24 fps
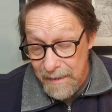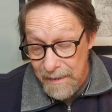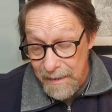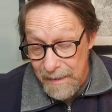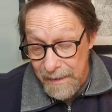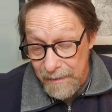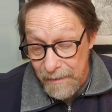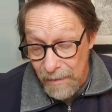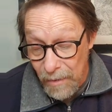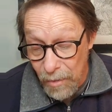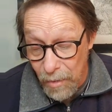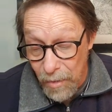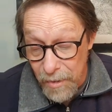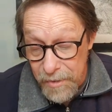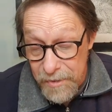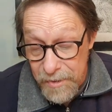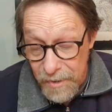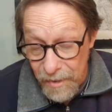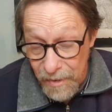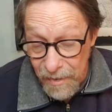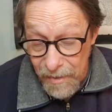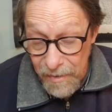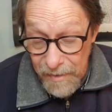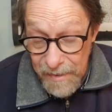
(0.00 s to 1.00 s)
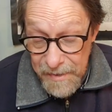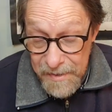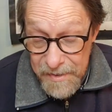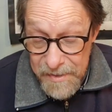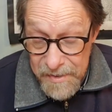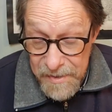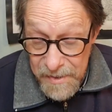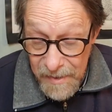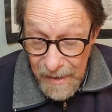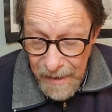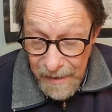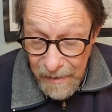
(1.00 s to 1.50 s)
And the Lord turned and,
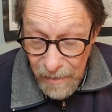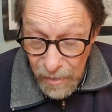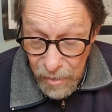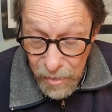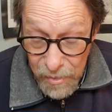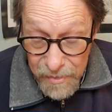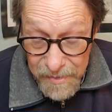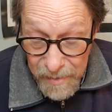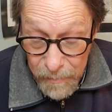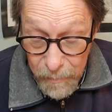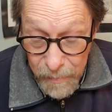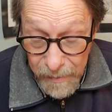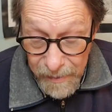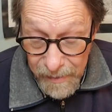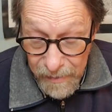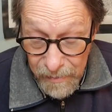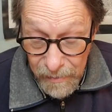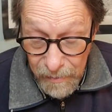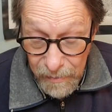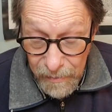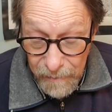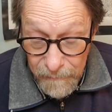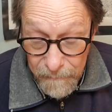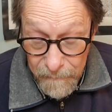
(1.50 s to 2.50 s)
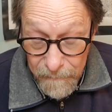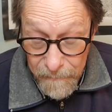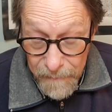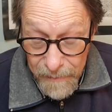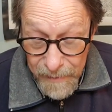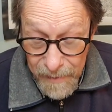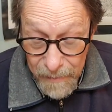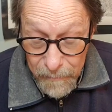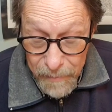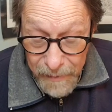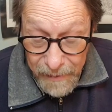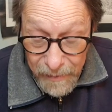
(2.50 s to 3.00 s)
and looked at Peter.
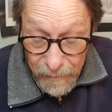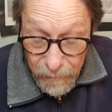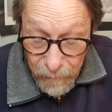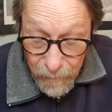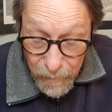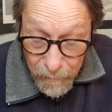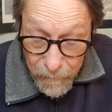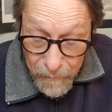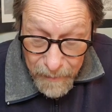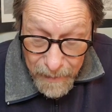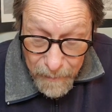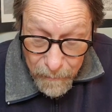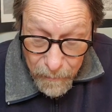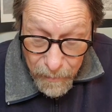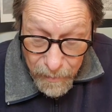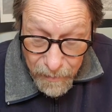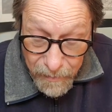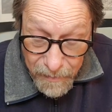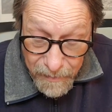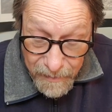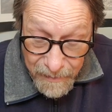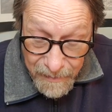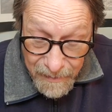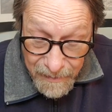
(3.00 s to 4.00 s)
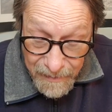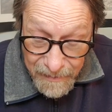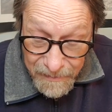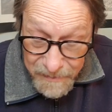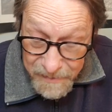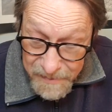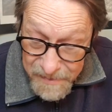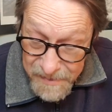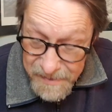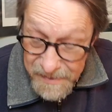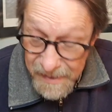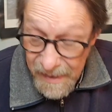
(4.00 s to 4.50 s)
And Peter remembered
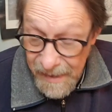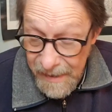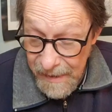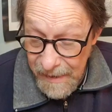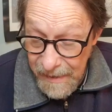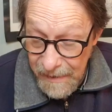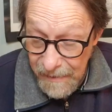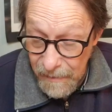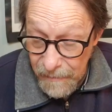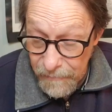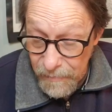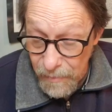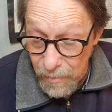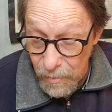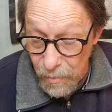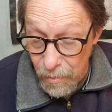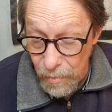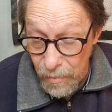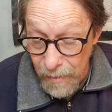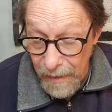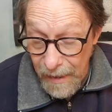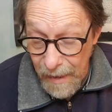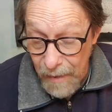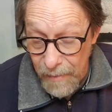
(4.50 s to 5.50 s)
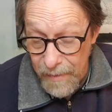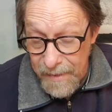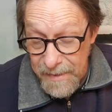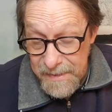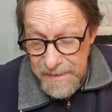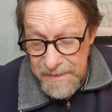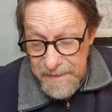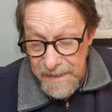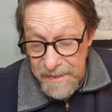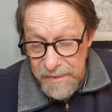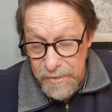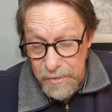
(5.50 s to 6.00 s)
the saying of the Lord, how he had
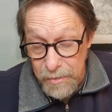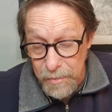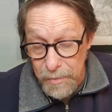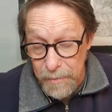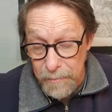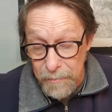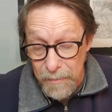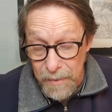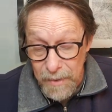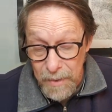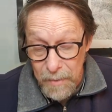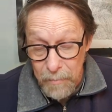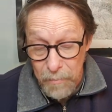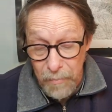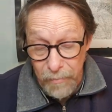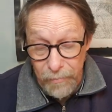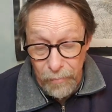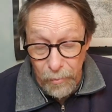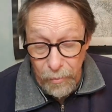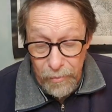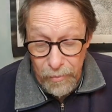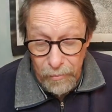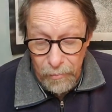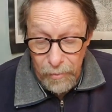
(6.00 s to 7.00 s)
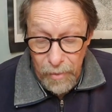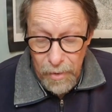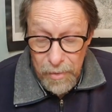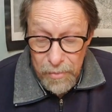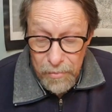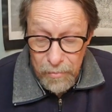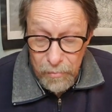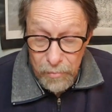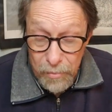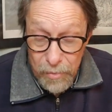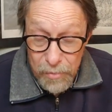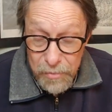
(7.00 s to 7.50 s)
said to him, Before the
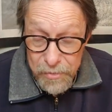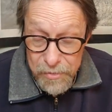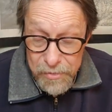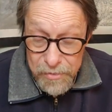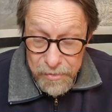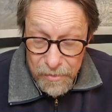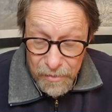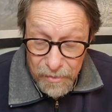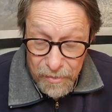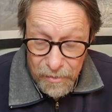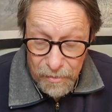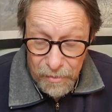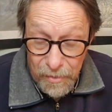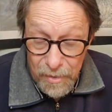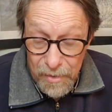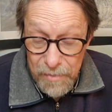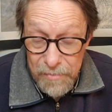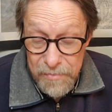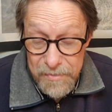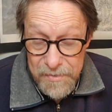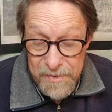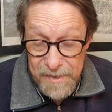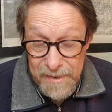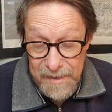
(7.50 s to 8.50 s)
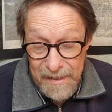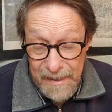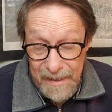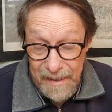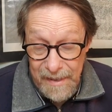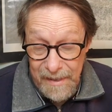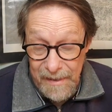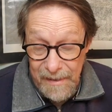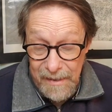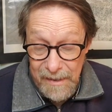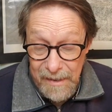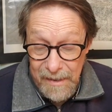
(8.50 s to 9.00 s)
rooster crows
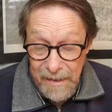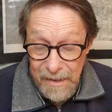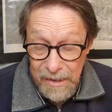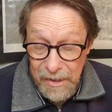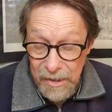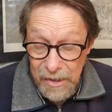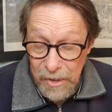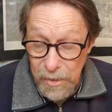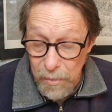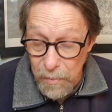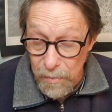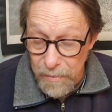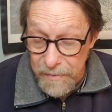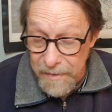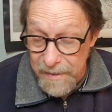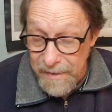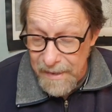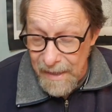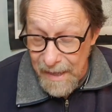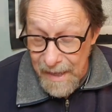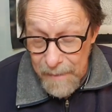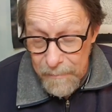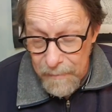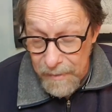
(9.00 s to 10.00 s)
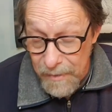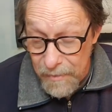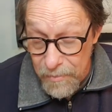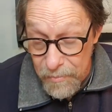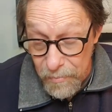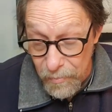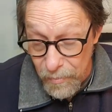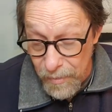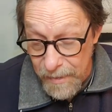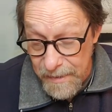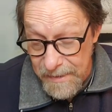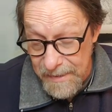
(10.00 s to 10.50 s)
today, you will deny me
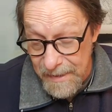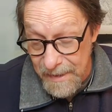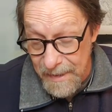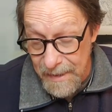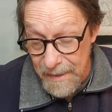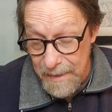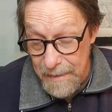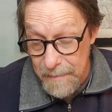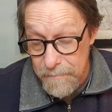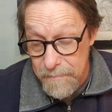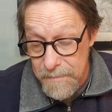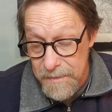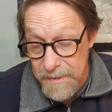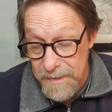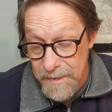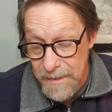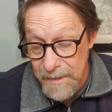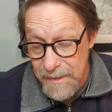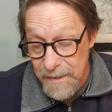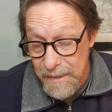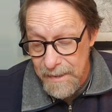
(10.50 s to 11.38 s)
three times